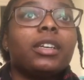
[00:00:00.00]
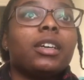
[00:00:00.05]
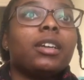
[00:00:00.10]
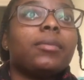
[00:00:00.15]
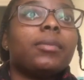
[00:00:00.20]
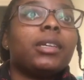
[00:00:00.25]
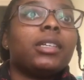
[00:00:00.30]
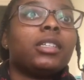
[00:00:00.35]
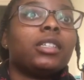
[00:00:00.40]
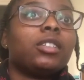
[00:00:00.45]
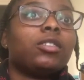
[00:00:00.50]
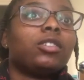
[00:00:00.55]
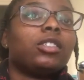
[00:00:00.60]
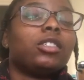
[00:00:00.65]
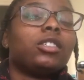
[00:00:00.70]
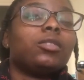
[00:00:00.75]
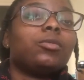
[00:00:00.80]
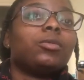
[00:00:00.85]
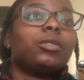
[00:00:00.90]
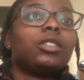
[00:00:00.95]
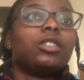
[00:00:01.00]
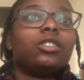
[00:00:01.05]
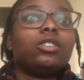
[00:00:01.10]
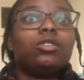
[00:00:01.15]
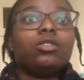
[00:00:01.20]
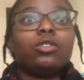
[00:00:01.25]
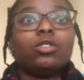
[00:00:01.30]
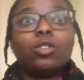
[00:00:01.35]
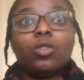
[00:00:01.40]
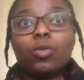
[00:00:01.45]
basically when
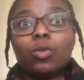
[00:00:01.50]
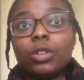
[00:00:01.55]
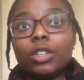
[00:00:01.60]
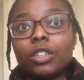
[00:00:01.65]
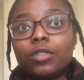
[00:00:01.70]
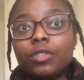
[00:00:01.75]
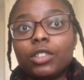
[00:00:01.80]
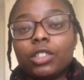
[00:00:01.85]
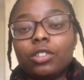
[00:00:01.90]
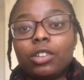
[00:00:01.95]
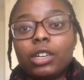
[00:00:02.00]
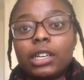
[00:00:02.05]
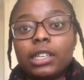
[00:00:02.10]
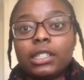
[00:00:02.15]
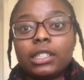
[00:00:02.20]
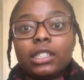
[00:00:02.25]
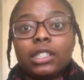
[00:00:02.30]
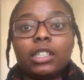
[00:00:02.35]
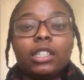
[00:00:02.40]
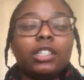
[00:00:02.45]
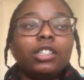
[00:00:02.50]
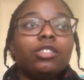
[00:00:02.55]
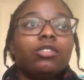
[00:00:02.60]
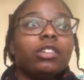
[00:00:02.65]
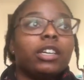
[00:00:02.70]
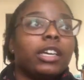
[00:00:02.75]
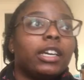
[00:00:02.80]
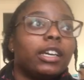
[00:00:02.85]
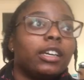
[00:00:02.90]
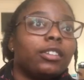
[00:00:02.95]
you don't want to read or necessarily you
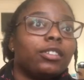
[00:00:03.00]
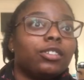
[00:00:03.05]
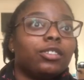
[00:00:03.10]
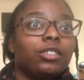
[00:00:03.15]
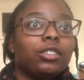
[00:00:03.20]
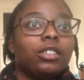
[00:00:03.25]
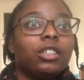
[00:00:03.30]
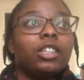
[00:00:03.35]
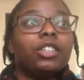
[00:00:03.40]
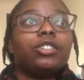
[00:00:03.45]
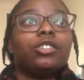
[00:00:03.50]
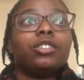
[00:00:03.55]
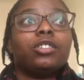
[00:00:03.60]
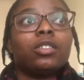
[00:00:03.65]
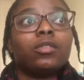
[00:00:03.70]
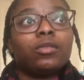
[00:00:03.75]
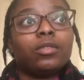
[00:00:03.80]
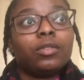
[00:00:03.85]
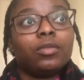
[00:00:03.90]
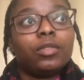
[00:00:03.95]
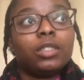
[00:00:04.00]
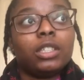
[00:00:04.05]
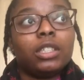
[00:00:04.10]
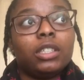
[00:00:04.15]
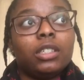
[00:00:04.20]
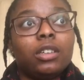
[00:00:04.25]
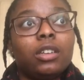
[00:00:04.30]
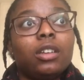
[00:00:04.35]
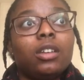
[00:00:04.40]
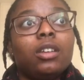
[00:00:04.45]
can't get yourself to
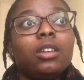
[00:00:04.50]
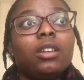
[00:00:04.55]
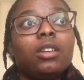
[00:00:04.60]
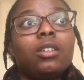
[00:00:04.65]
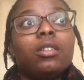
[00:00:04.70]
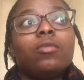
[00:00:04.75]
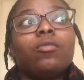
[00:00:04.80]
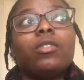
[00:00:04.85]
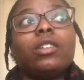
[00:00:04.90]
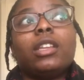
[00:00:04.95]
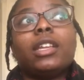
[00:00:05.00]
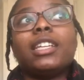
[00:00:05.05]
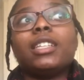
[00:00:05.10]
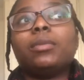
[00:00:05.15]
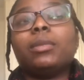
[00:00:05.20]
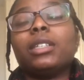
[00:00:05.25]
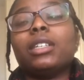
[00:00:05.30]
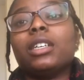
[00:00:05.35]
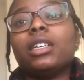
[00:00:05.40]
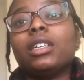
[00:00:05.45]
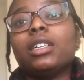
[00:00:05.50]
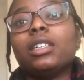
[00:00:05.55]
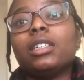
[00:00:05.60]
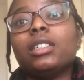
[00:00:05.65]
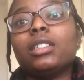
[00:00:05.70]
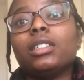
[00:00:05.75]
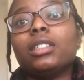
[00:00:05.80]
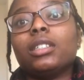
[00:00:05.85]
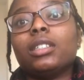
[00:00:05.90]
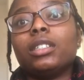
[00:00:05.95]
read. Well, that's
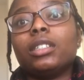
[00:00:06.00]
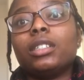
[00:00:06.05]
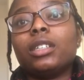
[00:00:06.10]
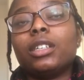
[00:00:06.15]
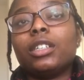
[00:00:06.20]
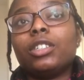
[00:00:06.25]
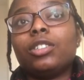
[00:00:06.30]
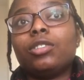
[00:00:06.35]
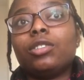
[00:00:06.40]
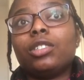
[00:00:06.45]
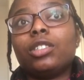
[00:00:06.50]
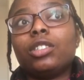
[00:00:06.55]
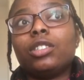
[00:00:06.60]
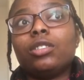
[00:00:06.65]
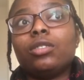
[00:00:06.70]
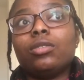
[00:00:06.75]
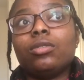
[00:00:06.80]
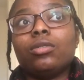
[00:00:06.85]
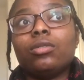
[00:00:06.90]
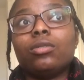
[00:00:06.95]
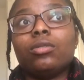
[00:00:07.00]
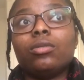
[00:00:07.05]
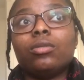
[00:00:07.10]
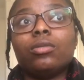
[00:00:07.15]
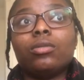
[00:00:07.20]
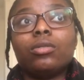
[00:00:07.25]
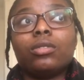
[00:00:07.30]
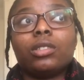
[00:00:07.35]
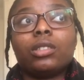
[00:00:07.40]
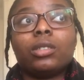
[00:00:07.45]
because it does not interest you
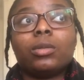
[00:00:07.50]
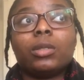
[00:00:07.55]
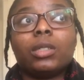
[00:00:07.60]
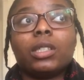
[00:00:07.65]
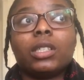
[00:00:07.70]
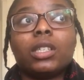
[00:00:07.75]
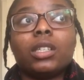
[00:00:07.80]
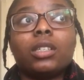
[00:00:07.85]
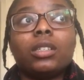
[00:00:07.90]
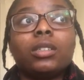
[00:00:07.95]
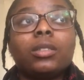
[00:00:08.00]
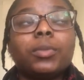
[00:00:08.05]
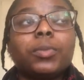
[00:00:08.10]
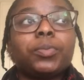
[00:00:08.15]
or because it's,